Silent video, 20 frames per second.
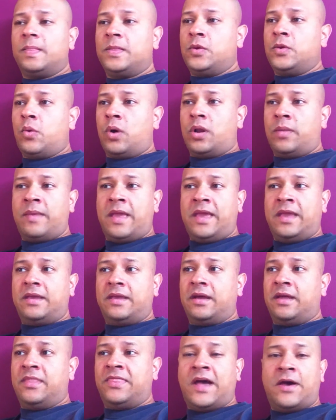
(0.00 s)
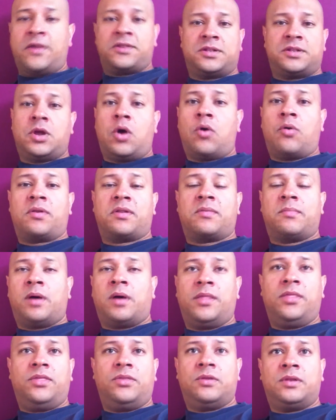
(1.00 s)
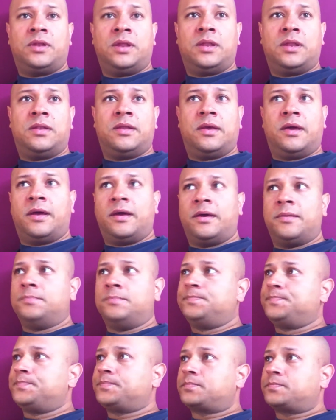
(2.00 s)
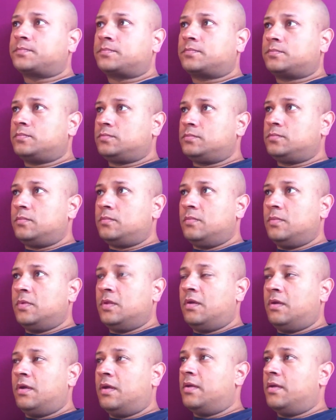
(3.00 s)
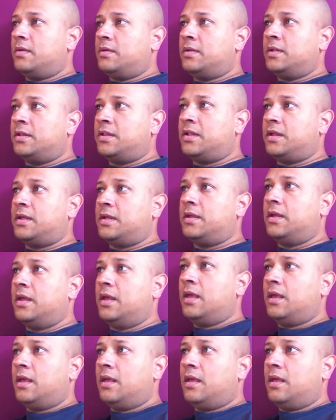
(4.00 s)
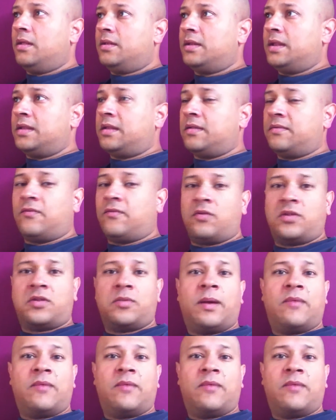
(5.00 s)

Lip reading: You want to make $1,000 a month, you need, let's see, 10 times 4, so